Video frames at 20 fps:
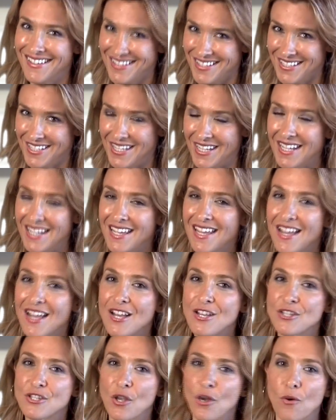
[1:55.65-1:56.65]
See?
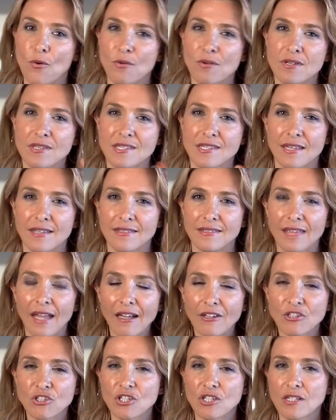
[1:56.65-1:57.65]
So
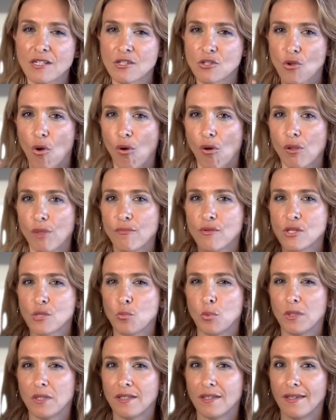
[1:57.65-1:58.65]
seduction is always
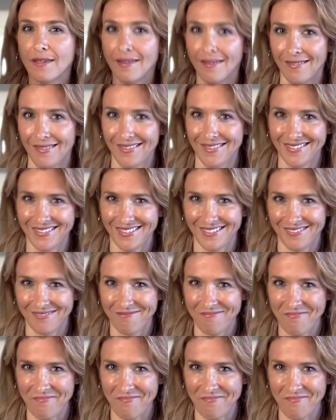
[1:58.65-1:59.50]
with guilt,